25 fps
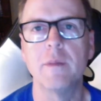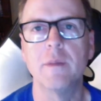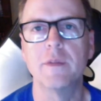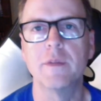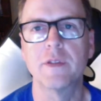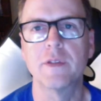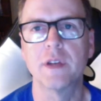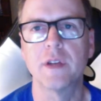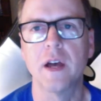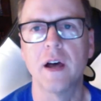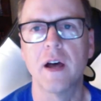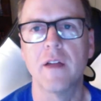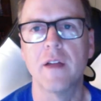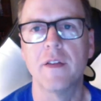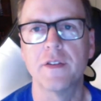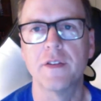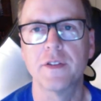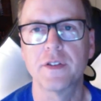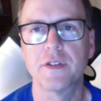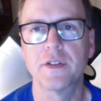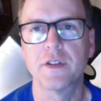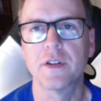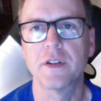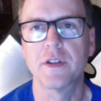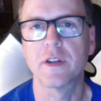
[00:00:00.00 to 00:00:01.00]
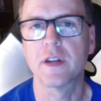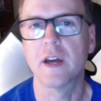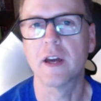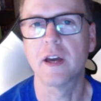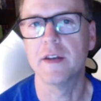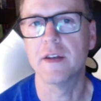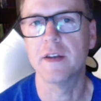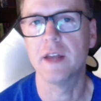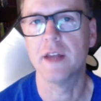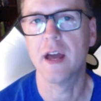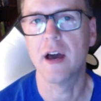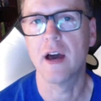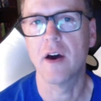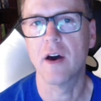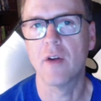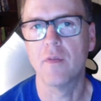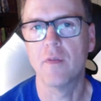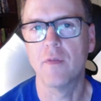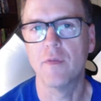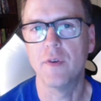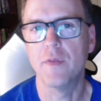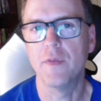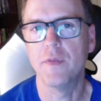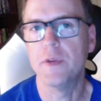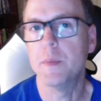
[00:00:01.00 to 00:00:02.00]
that this is going to cut down
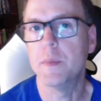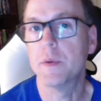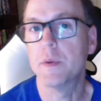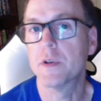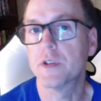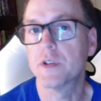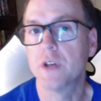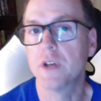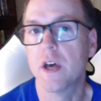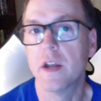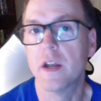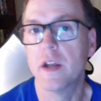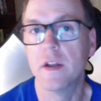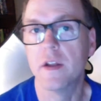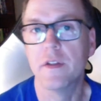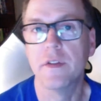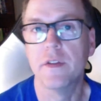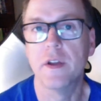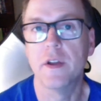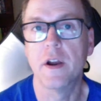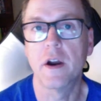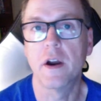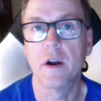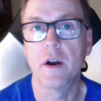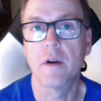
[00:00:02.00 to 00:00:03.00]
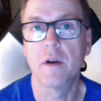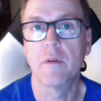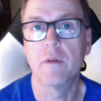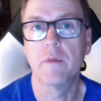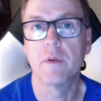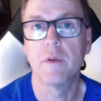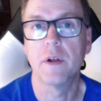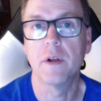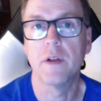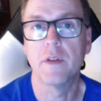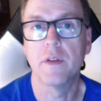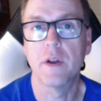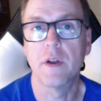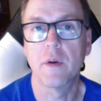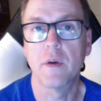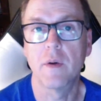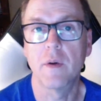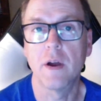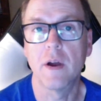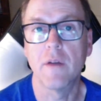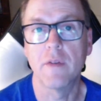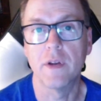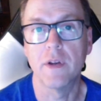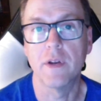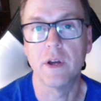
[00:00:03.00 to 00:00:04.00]
50% in their
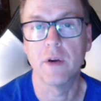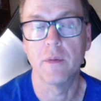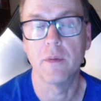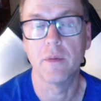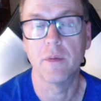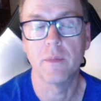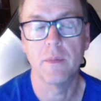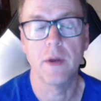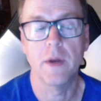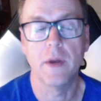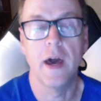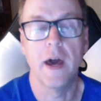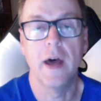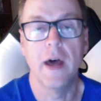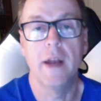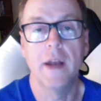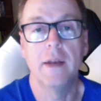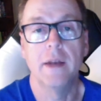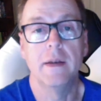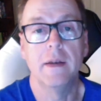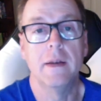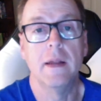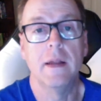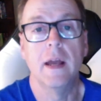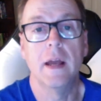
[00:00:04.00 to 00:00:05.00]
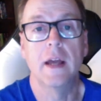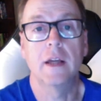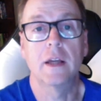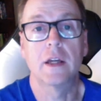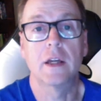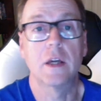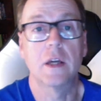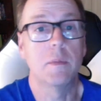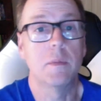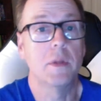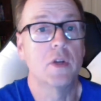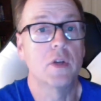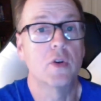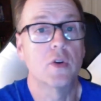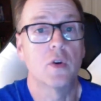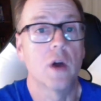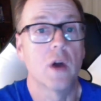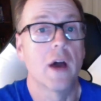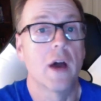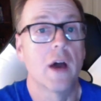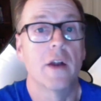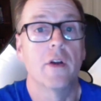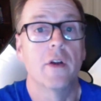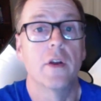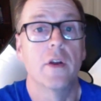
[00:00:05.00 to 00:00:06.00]
revenue, and it could be true.
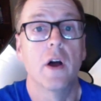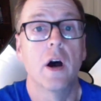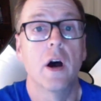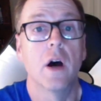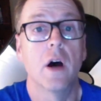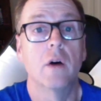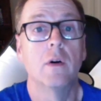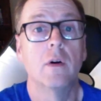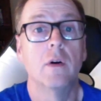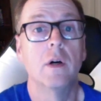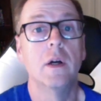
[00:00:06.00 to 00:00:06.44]
I don't know,